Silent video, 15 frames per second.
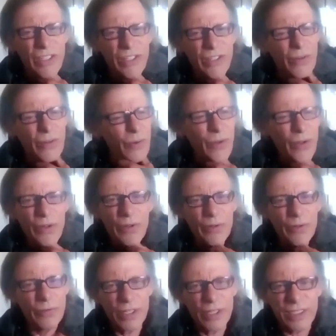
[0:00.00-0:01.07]

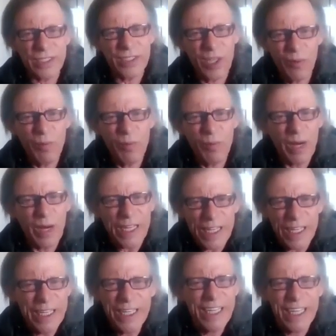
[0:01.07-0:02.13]
this is
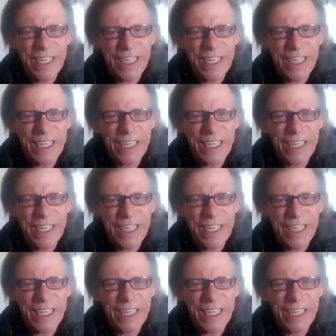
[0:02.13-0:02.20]
somebody,